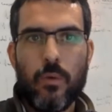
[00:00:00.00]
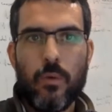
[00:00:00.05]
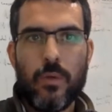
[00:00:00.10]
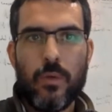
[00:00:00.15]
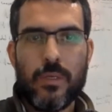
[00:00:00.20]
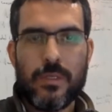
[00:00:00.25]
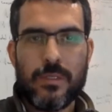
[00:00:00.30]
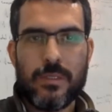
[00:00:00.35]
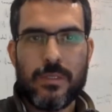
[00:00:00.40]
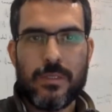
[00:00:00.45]
we
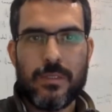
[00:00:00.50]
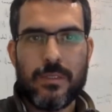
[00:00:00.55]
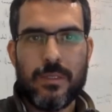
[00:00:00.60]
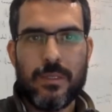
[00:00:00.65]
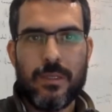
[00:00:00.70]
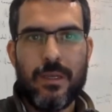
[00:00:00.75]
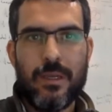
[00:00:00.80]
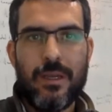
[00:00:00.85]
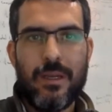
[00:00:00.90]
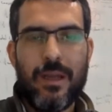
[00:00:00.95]
do is
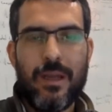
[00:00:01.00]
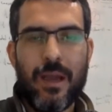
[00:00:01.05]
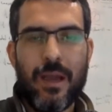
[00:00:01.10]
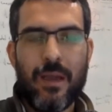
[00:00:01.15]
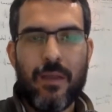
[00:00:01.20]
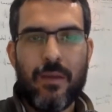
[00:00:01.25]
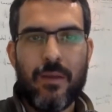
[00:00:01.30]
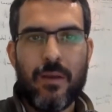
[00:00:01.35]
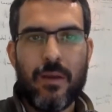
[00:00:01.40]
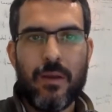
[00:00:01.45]

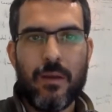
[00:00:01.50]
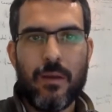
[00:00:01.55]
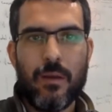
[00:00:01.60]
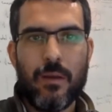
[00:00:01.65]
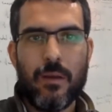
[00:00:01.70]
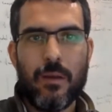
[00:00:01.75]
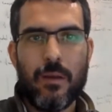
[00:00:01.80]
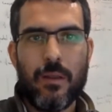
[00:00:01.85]
gathering